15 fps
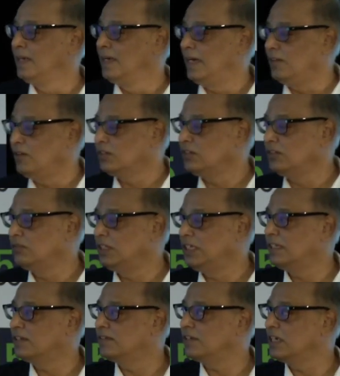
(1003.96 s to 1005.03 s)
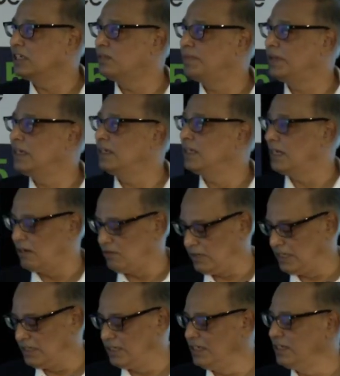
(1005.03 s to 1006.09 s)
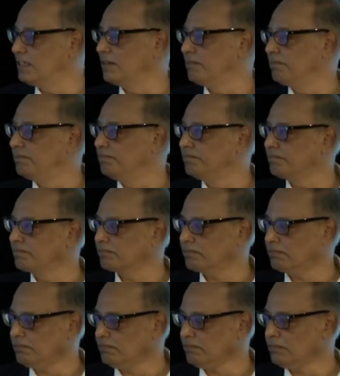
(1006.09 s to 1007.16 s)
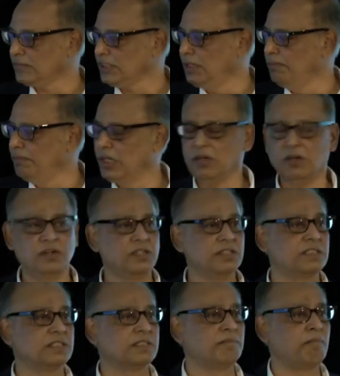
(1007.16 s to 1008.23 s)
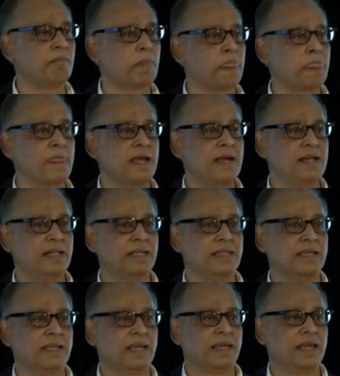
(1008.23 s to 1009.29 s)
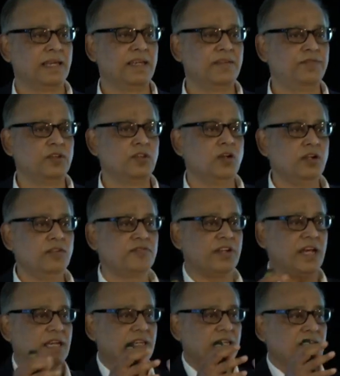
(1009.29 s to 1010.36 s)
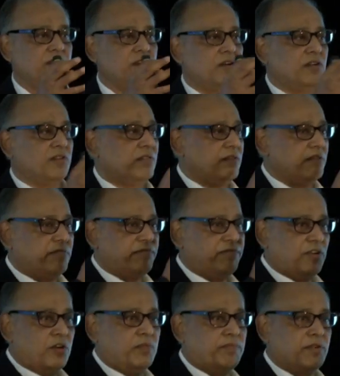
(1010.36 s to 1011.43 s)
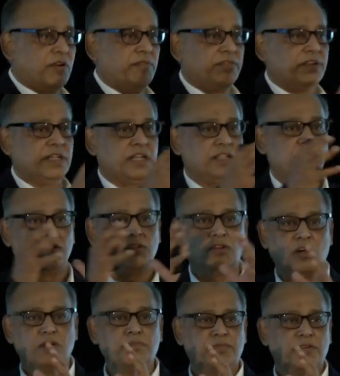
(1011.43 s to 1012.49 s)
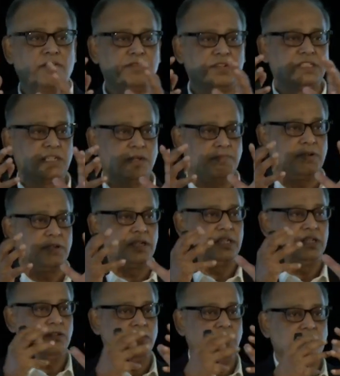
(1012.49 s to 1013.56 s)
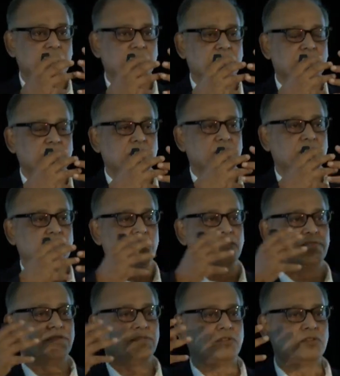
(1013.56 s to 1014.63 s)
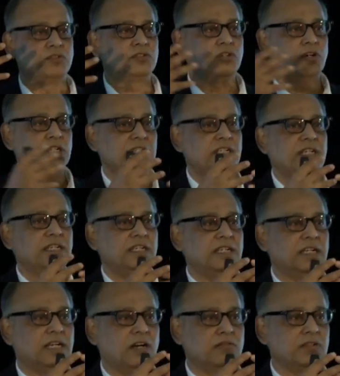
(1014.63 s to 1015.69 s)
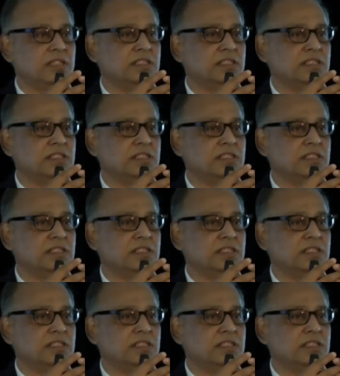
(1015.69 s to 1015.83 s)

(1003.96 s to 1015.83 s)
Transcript: And also you need a transparent accounting system, because if you're not tracking your for-profit and your non-profit separately, you're sort of consolidating accounting